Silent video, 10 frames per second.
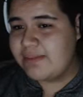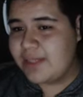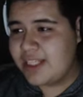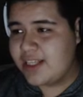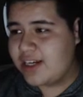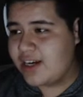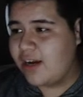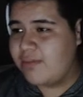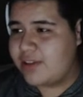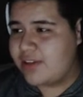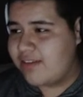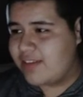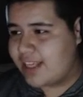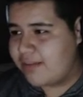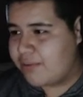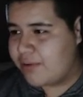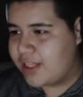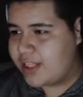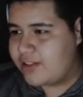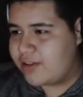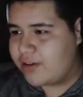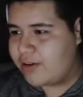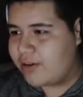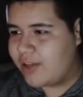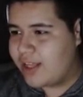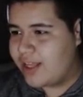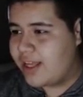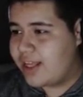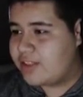it's missing the knob, so you have to like pull into the hole.